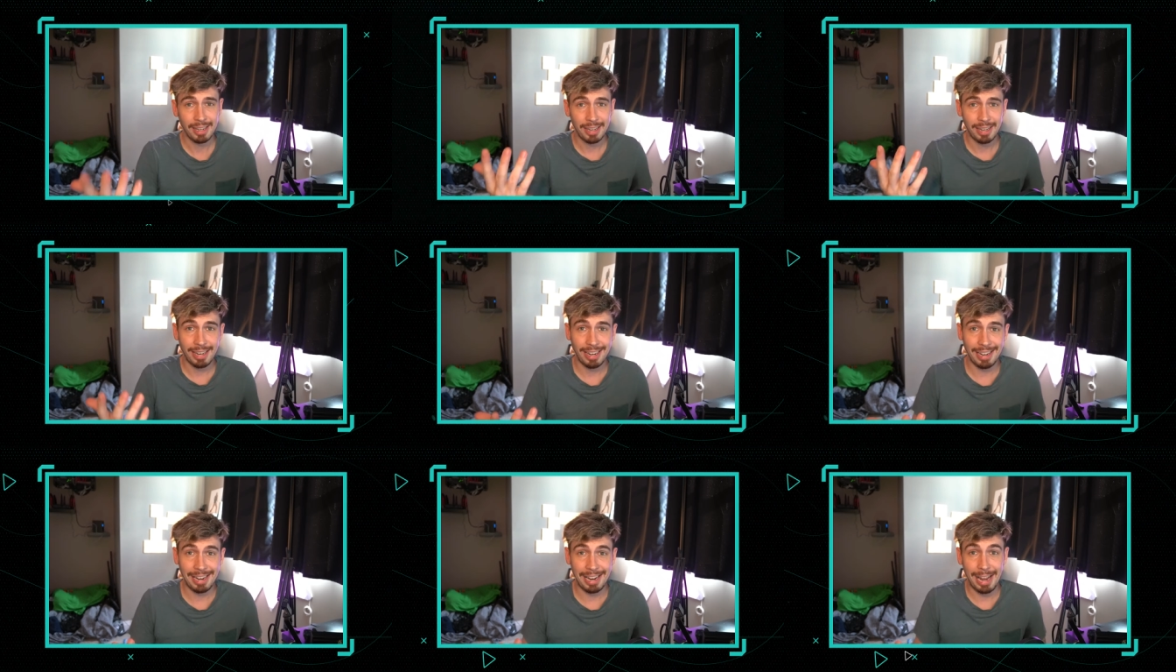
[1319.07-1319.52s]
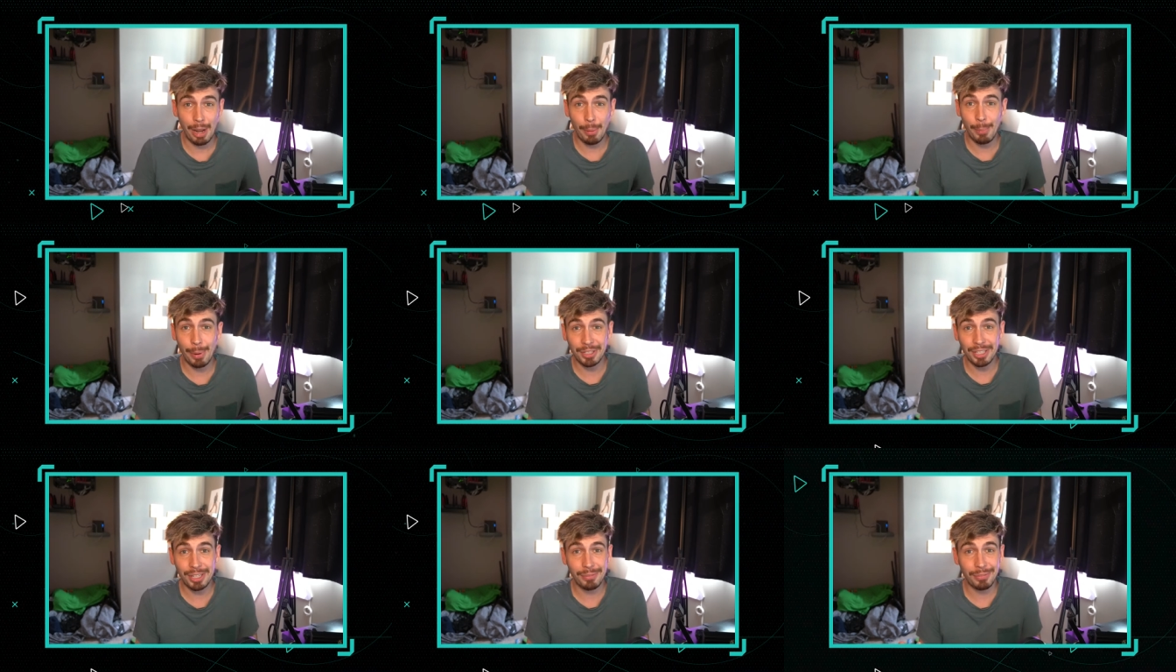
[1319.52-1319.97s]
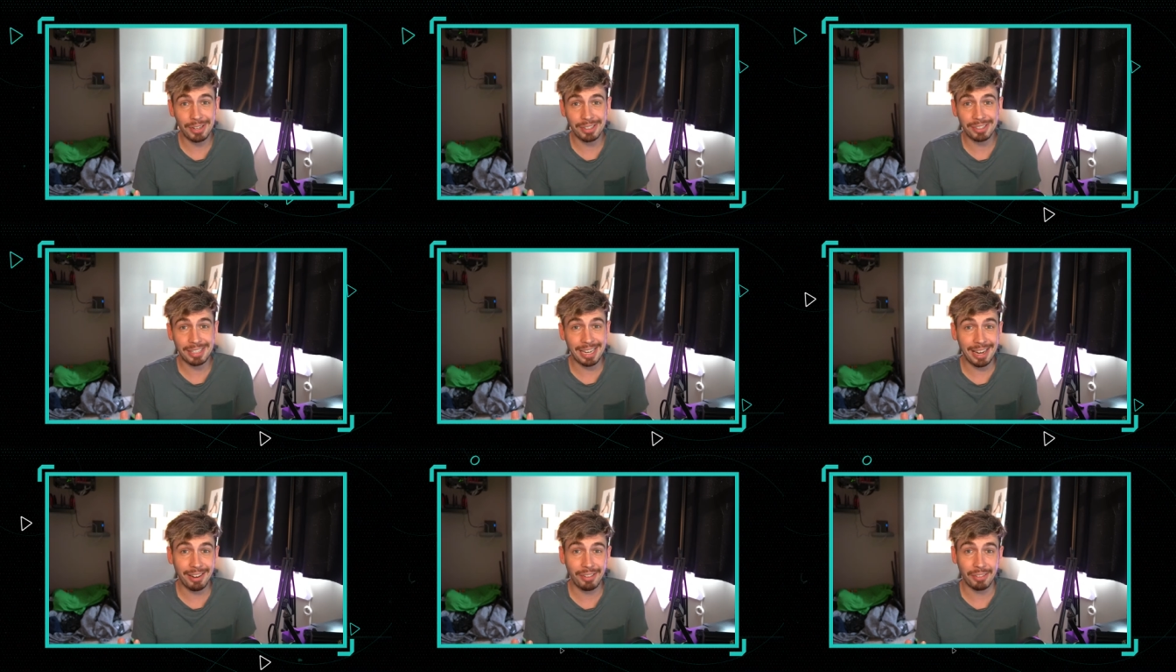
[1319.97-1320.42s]
and how much even us
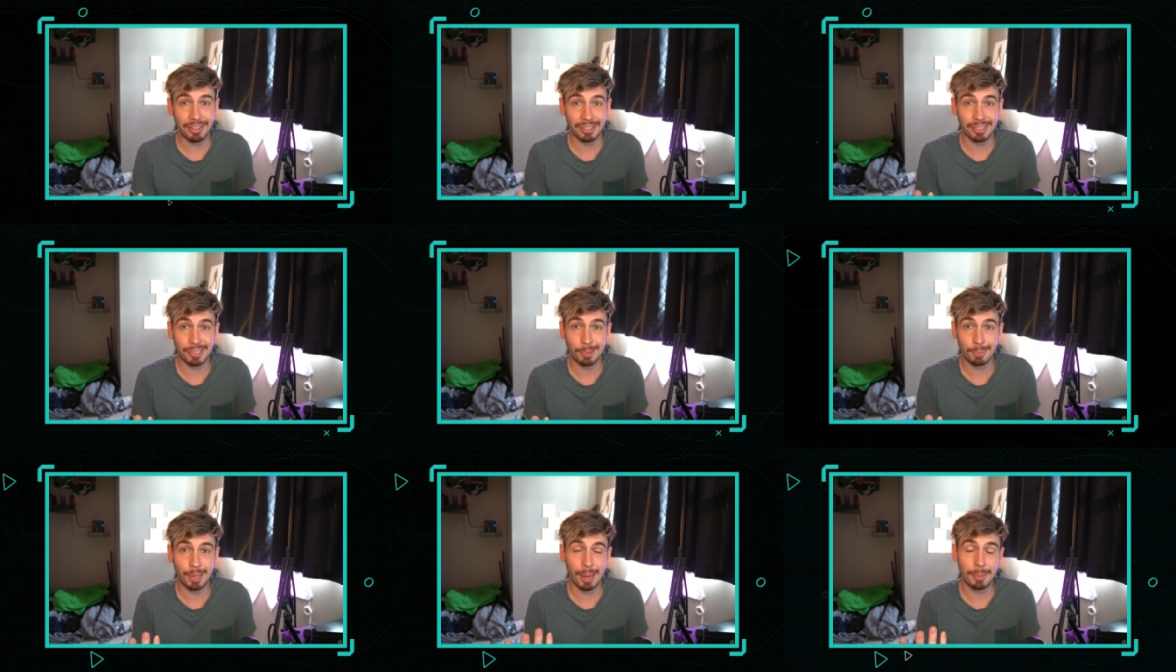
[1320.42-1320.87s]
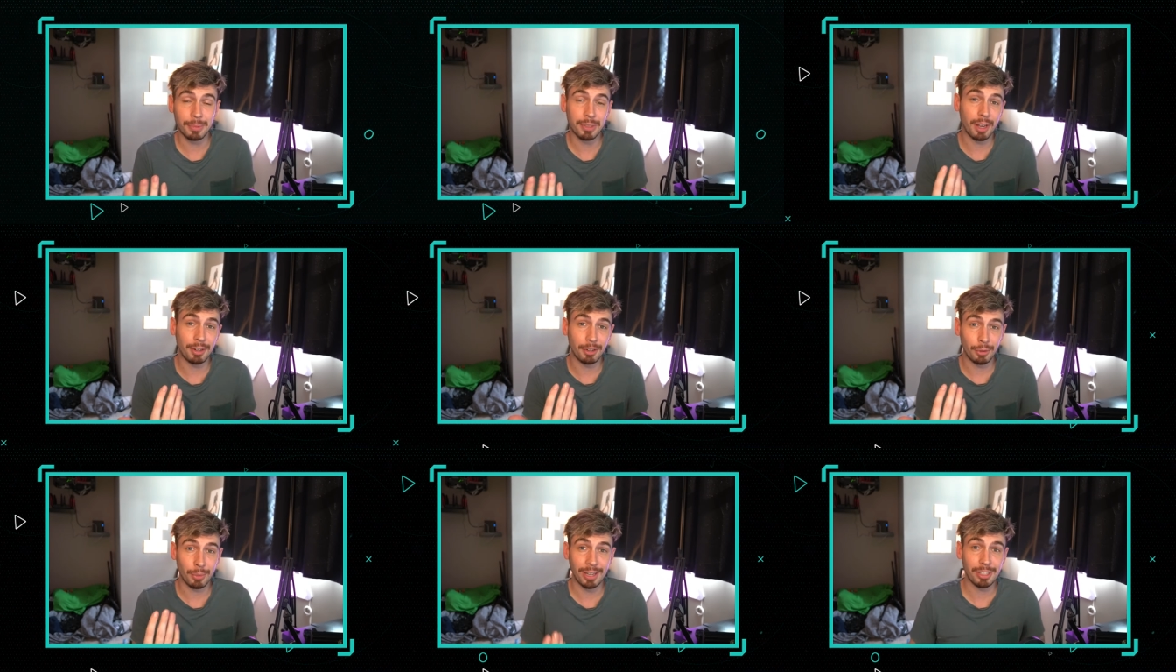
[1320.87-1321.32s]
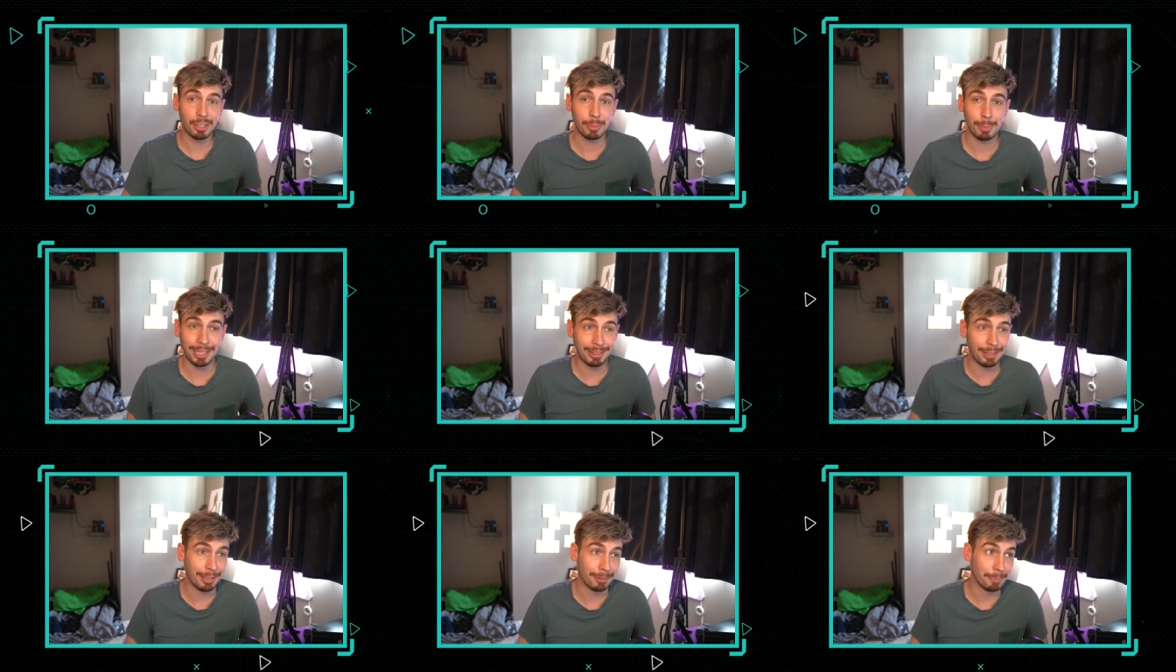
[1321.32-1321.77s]
analysts sometimes underestimate
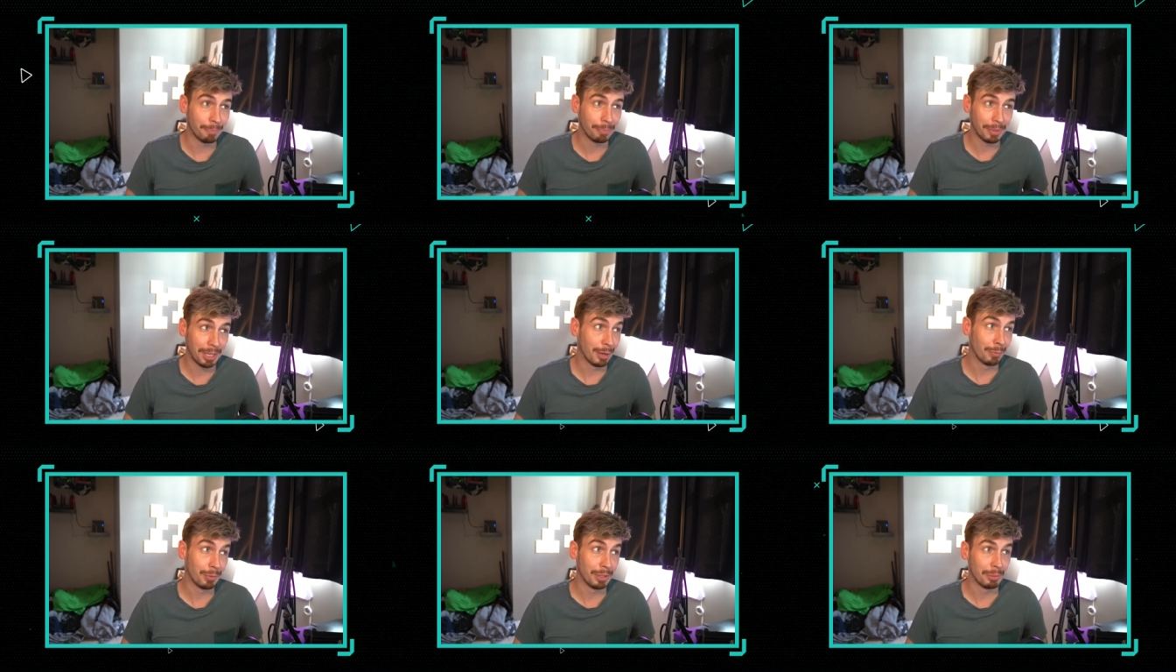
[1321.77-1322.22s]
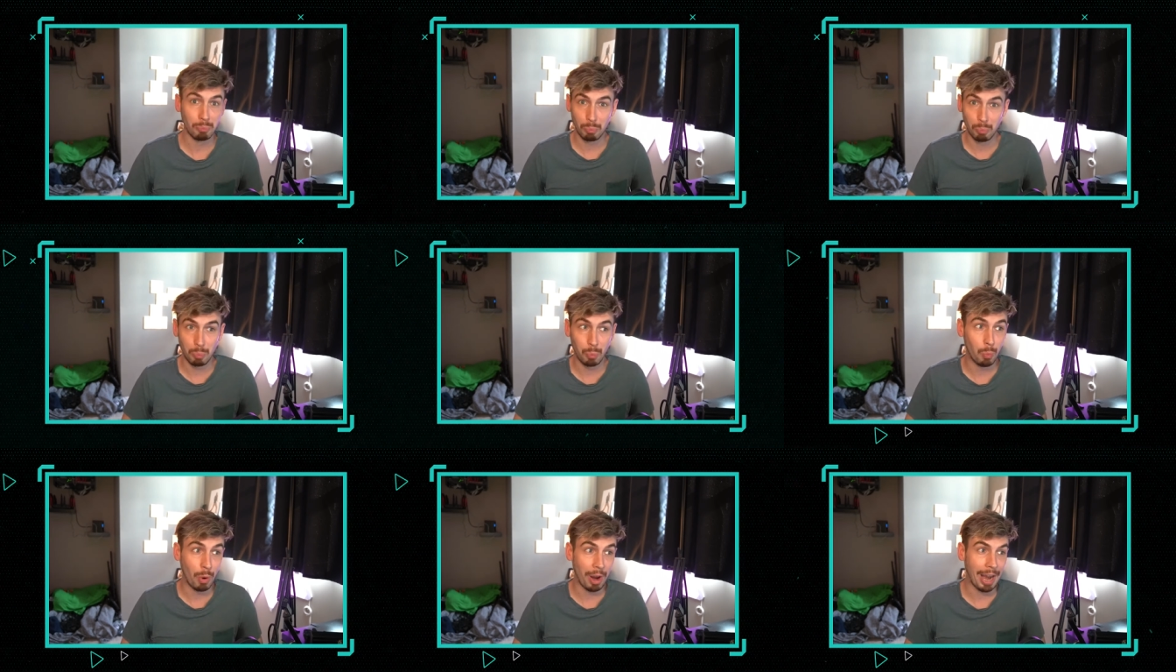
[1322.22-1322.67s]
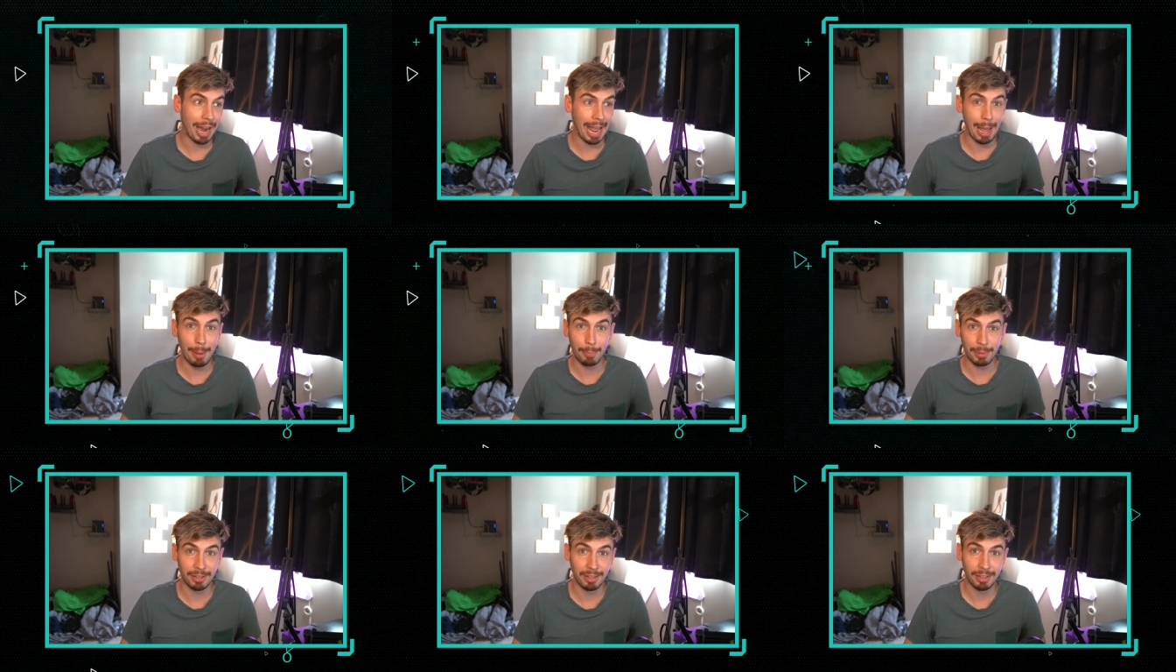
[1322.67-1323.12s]
them given what
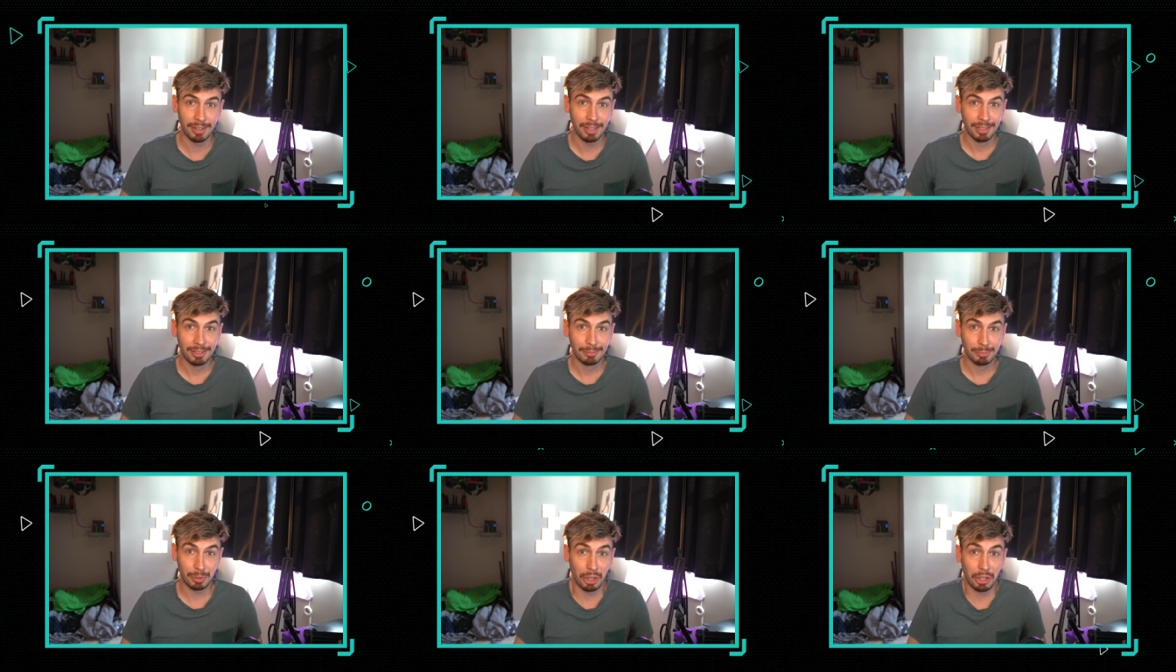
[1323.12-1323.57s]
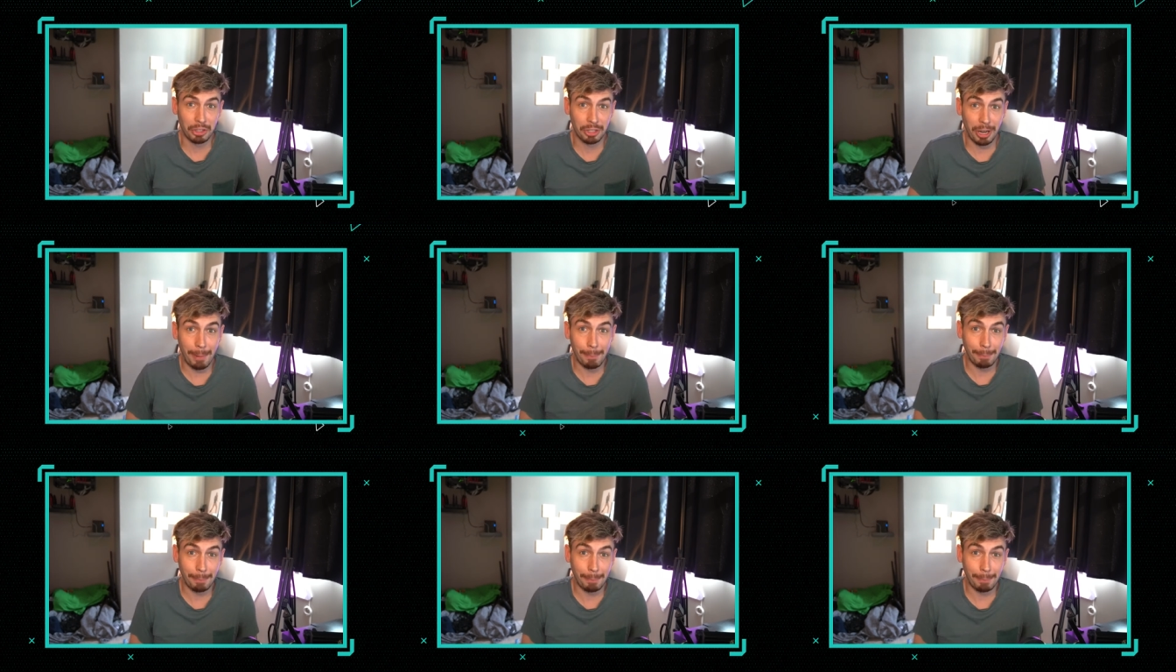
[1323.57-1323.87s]
happened to the top